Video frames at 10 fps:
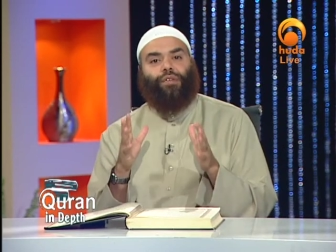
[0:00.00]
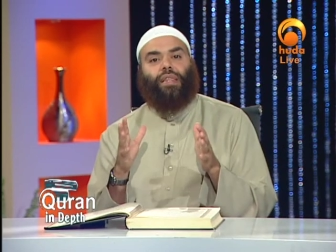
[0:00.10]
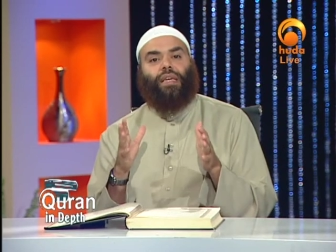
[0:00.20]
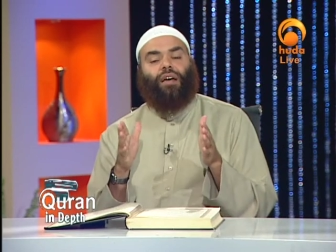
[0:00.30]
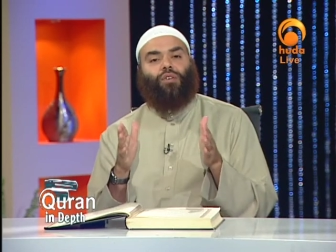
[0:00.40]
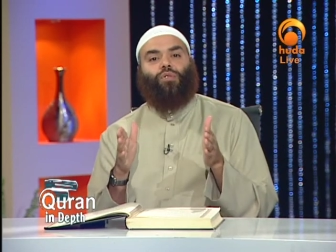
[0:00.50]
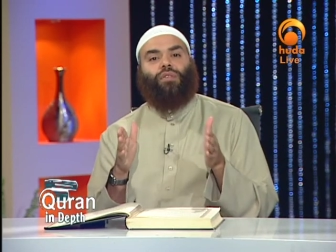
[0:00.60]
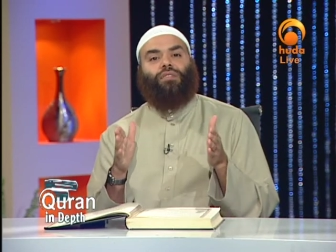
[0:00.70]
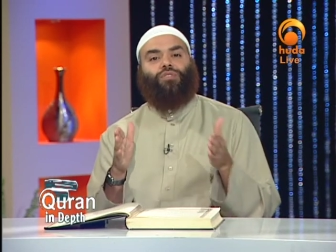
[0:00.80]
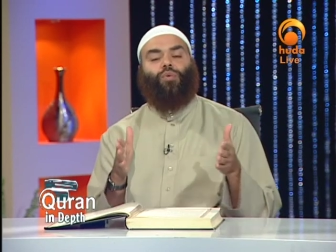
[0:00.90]
everything
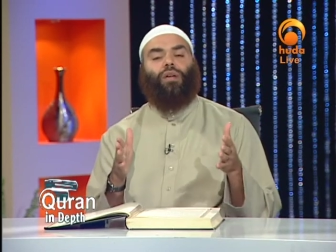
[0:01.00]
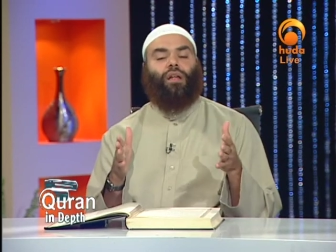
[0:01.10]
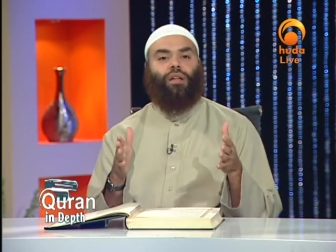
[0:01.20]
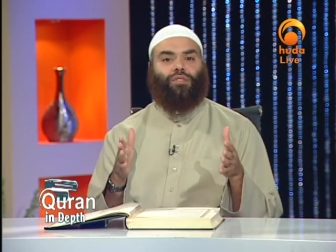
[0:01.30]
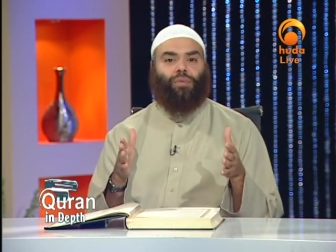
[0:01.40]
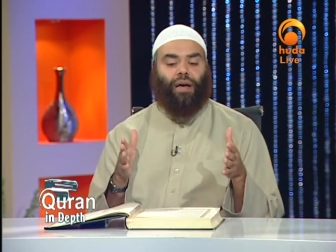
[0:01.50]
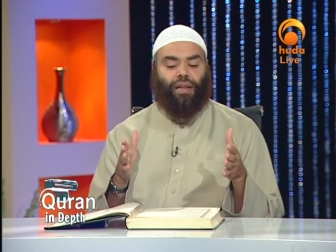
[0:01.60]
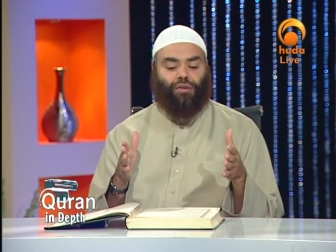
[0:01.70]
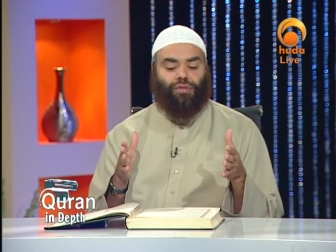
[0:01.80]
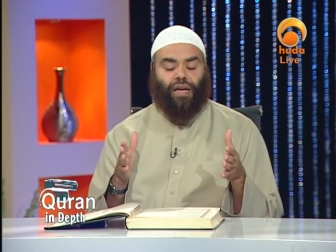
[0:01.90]
according to what Allah
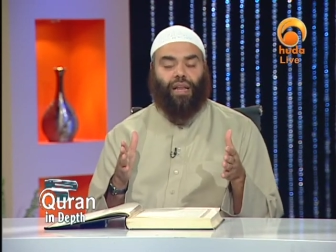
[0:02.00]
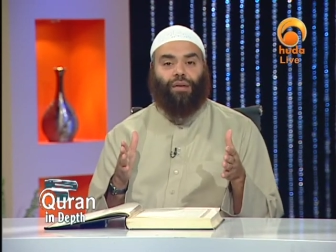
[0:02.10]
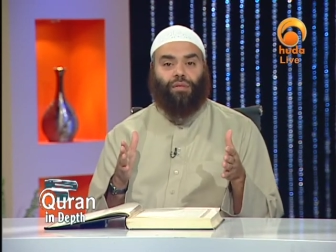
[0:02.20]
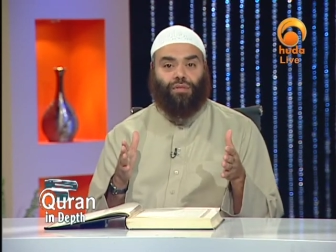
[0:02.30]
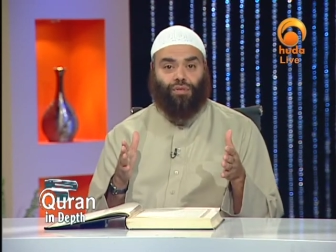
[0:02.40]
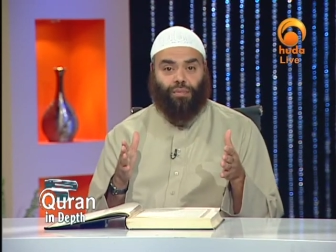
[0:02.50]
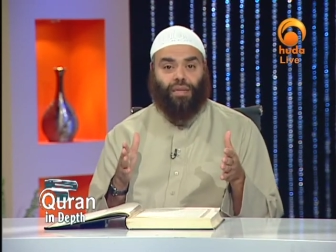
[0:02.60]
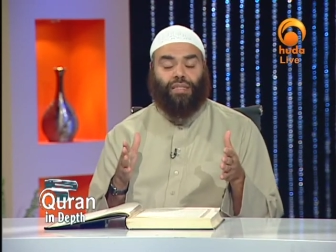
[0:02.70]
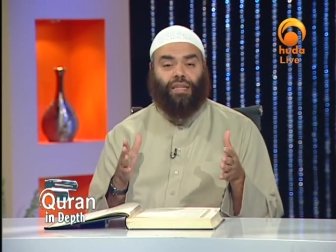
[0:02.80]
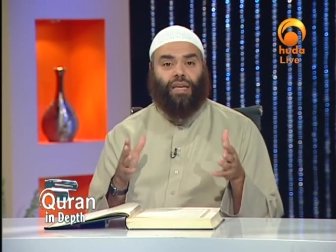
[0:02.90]
subhanahu wa ta'ala wants from
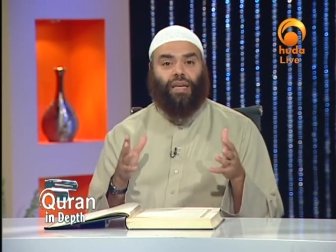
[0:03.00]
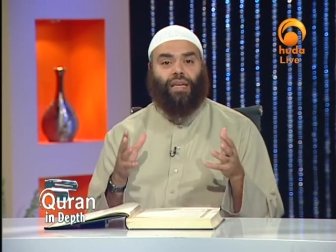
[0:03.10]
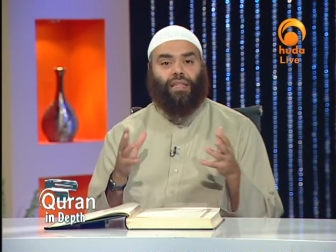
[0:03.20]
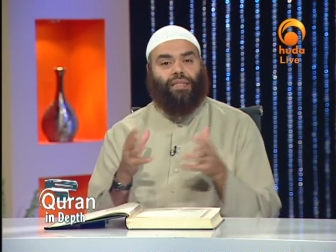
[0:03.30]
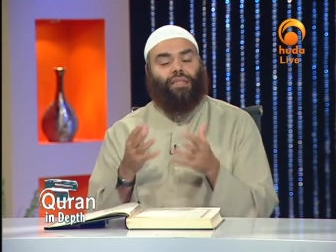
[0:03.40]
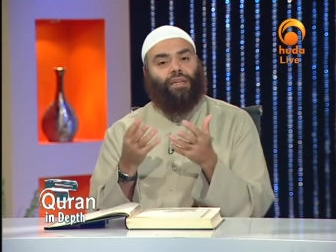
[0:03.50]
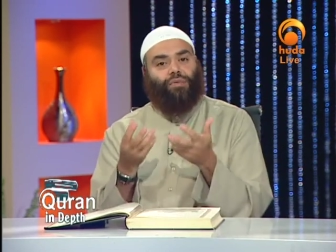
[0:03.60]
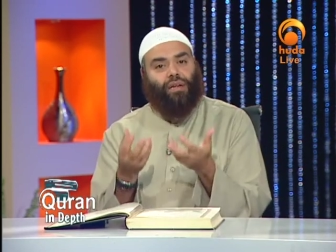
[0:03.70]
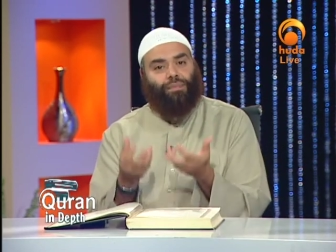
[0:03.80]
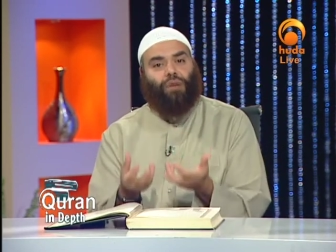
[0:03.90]
us, this is the
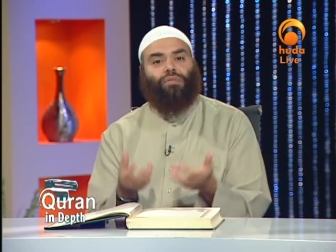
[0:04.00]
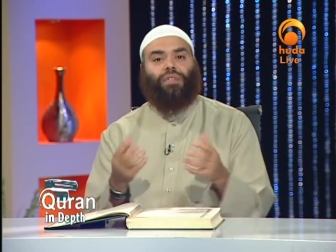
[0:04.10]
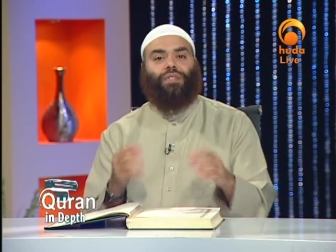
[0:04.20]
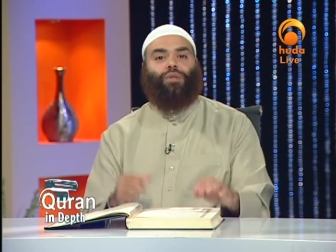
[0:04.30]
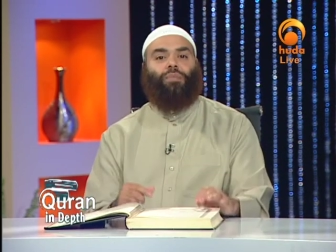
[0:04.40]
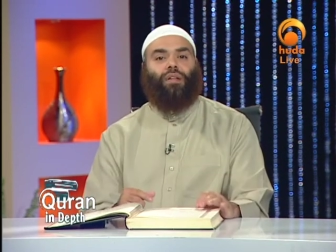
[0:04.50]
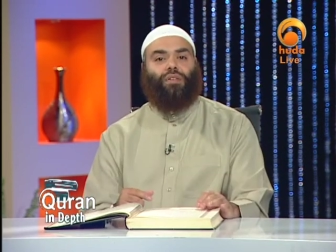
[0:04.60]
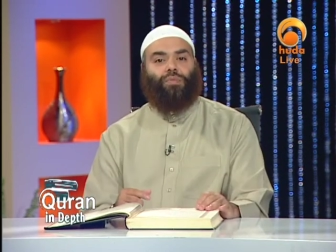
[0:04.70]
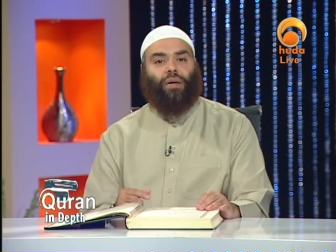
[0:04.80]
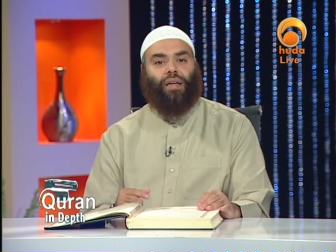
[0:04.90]
great bounties from
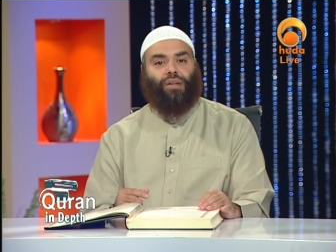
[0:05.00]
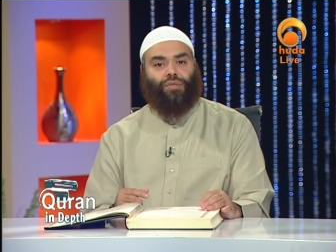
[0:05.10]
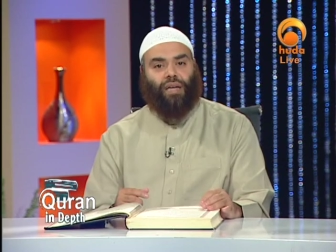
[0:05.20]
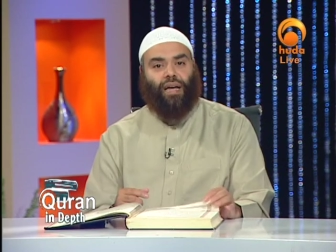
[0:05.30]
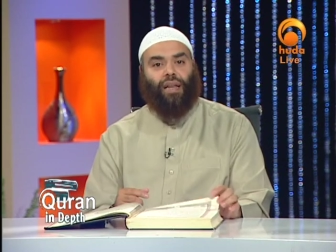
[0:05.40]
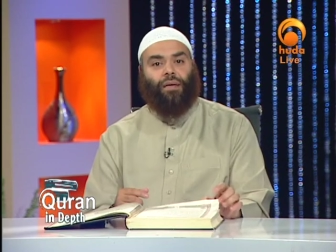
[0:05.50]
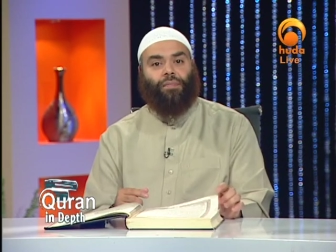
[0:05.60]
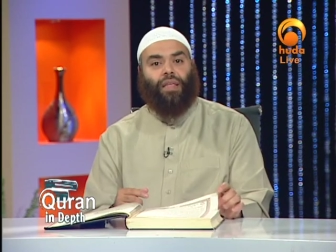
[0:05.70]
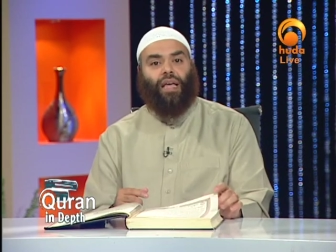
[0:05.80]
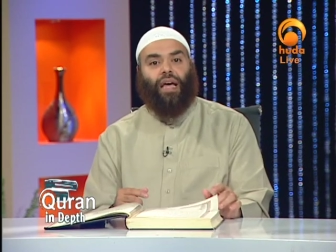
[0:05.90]
Allah subhanahu wa ta'ala.
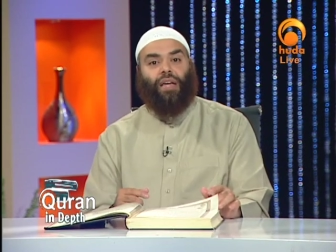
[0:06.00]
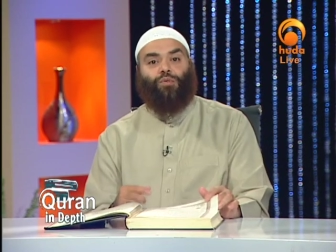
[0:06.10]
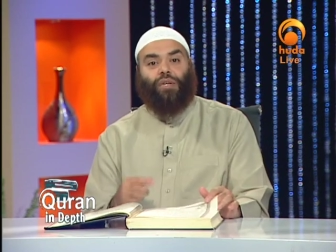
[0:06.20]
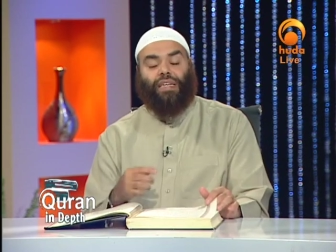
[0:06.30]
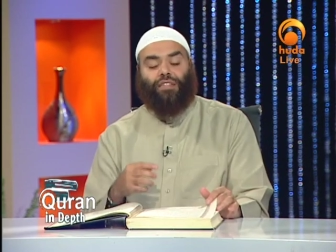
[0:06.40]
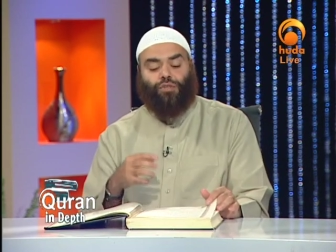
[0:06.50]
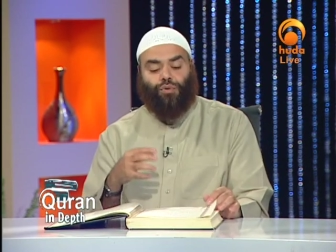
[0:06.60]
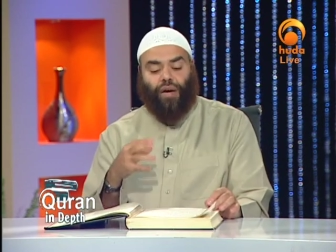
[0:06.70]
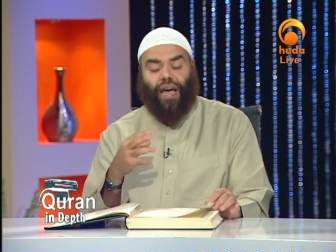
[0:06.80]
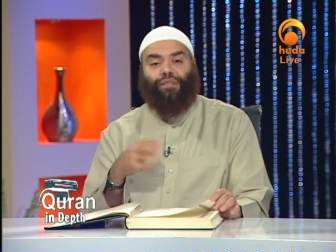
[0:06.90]
And we need
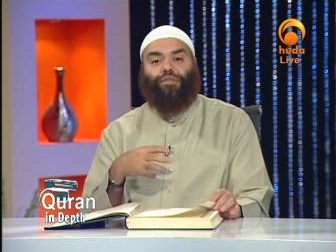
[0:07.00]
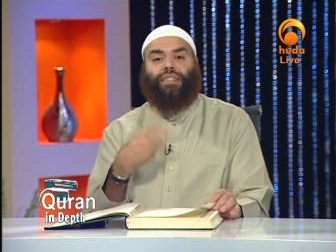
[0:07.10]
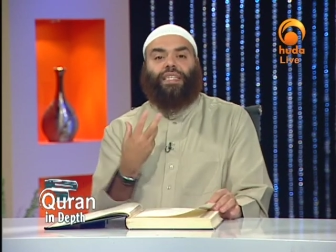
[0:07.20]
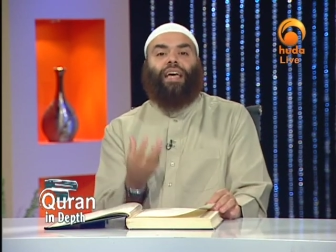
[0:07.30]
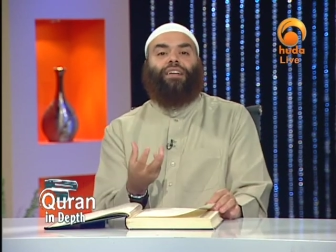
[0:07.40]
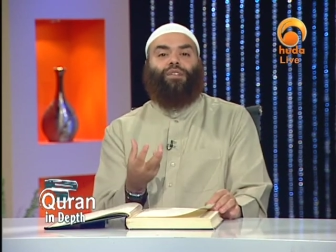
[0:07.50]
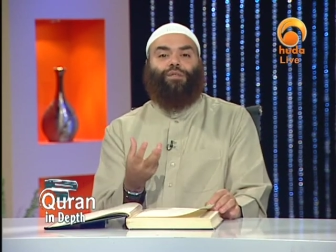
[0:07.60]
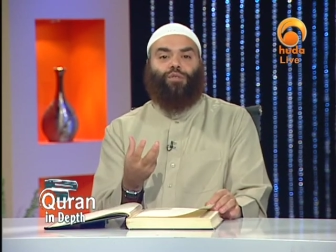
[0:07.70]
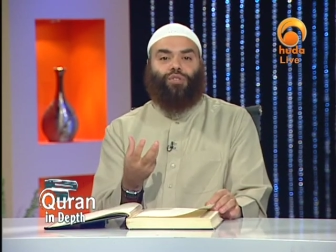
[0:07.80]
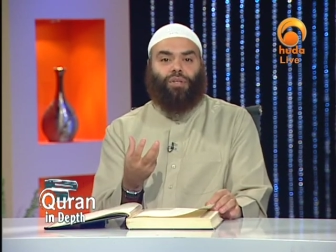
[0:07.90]
to have this act
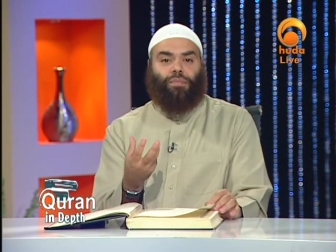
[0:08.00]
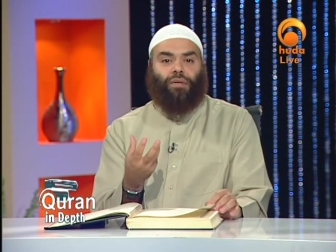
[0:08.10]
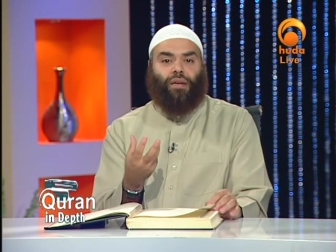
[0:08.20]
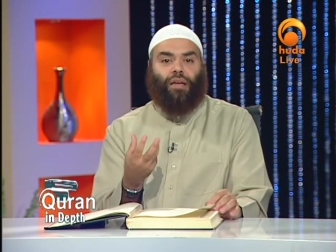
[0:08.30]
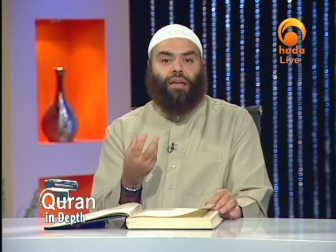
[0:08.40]
of worship